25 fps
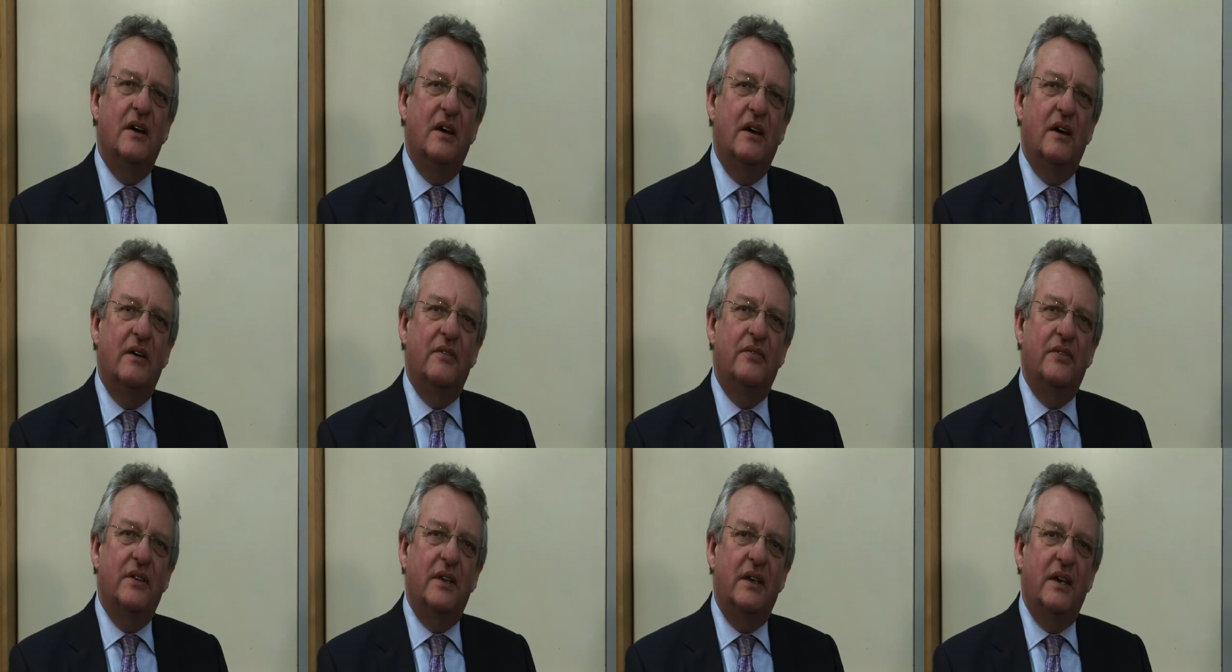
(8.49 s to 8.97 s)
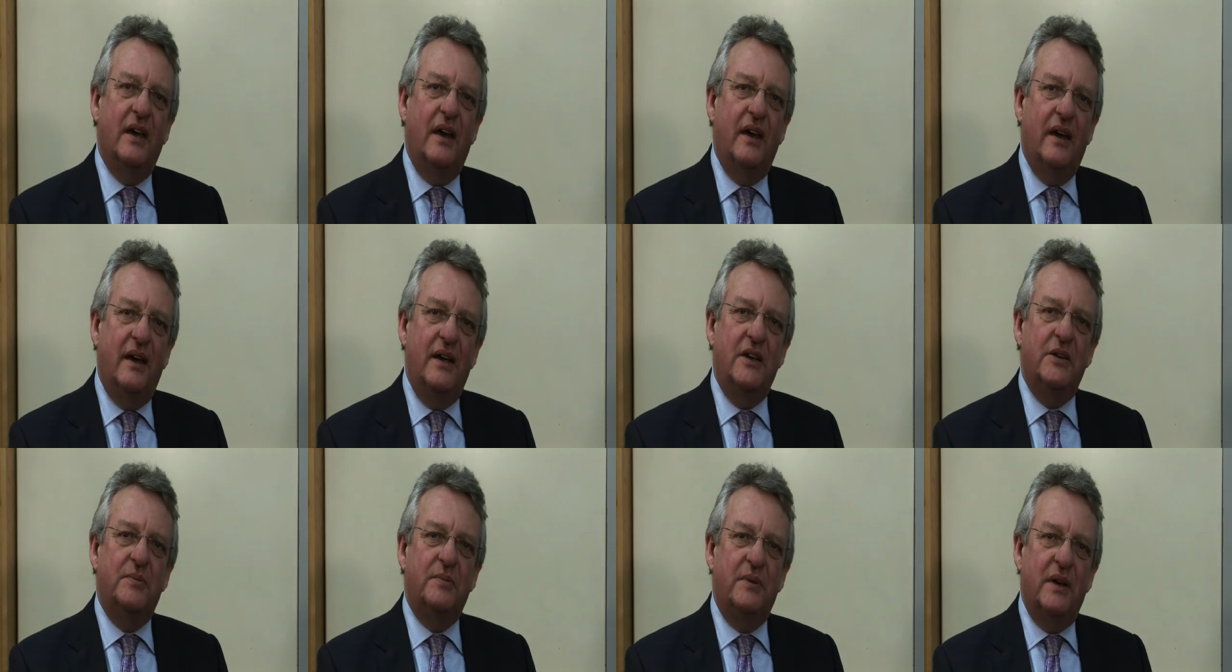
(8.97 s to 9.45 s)
of the
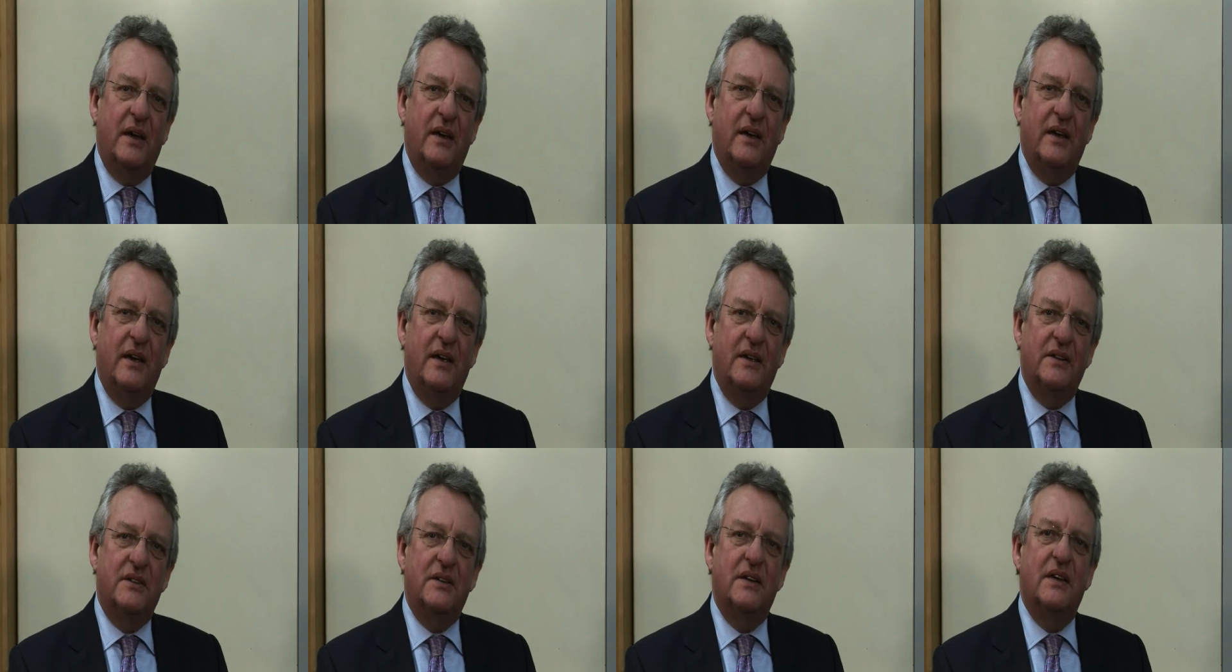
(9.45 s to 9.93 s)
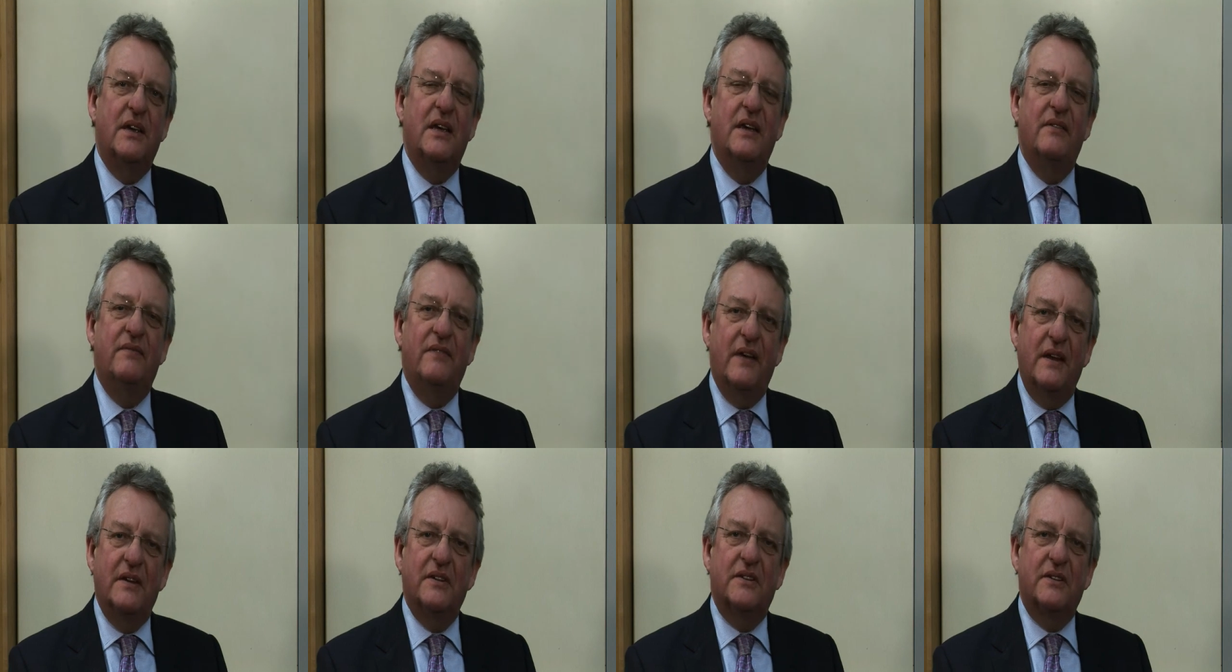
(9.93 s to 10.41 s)
HBAA's
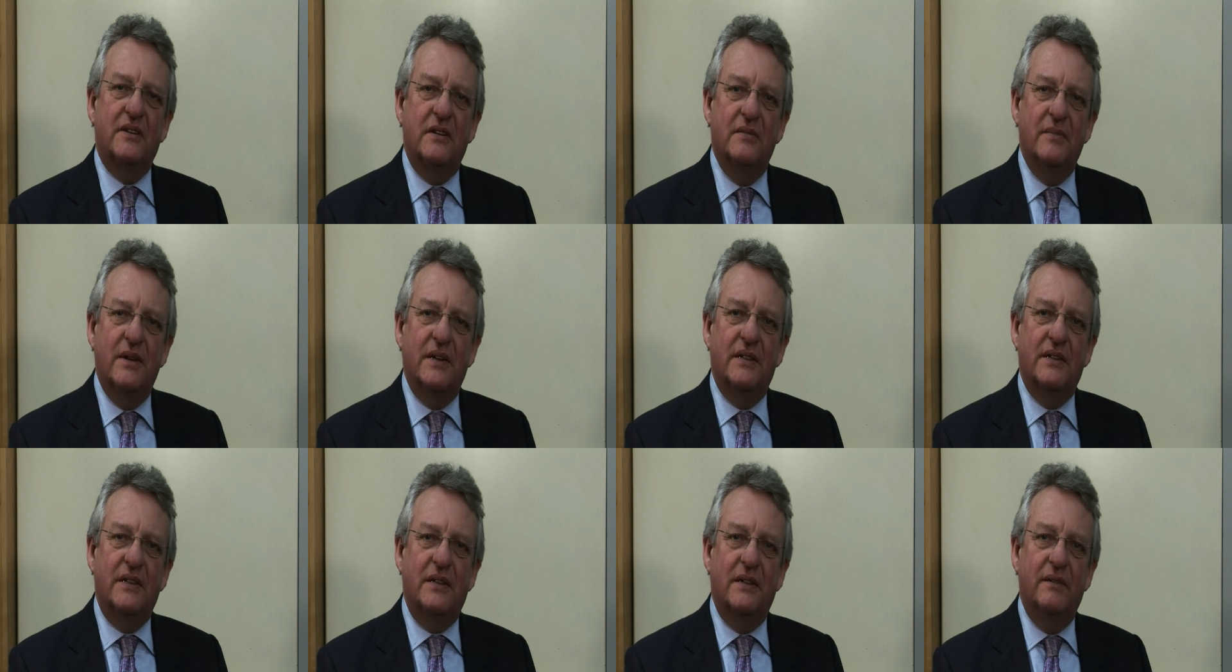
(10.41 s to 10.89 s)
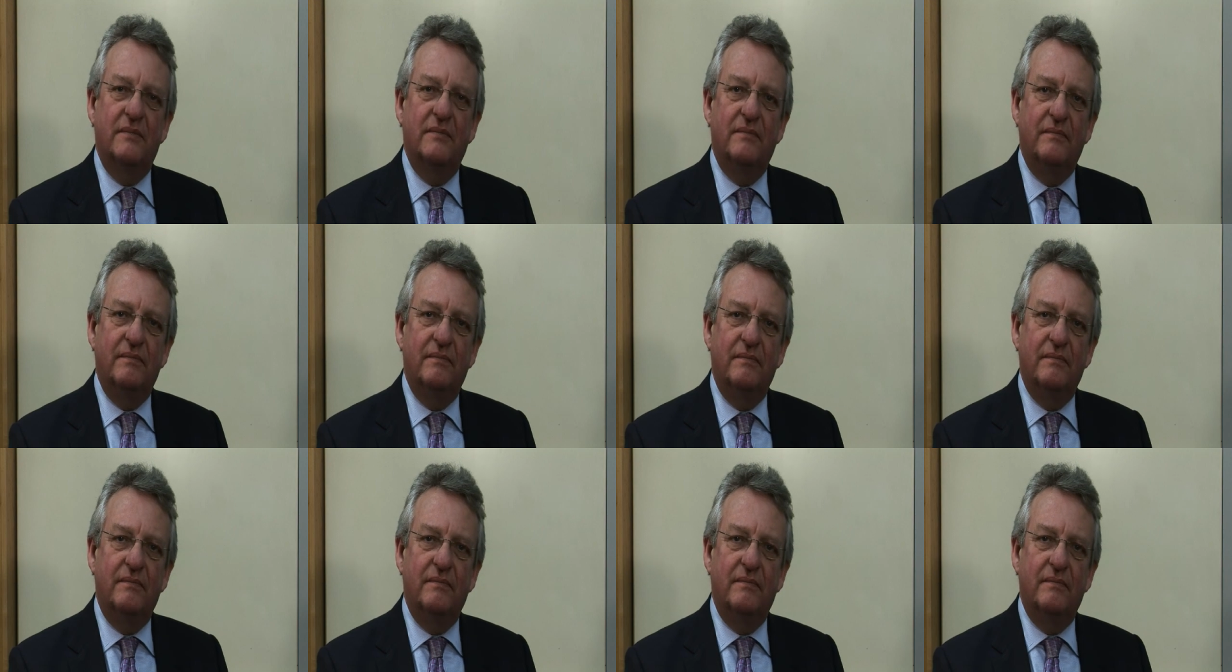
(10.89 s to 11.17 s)
Events Committee.